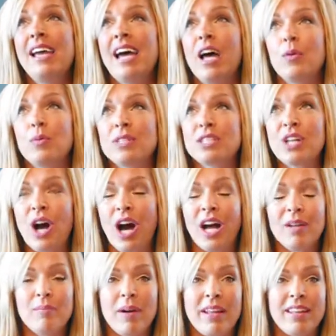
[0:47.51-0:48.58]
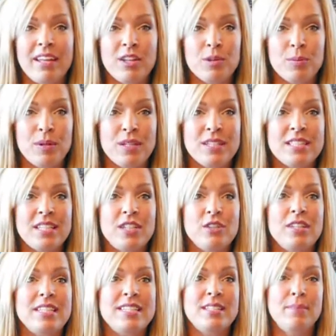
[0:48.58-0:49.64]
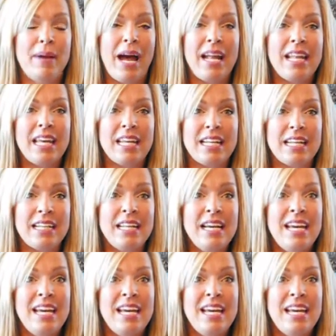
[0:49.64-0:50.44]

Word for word: and was caught by the other person or as the bat hit it,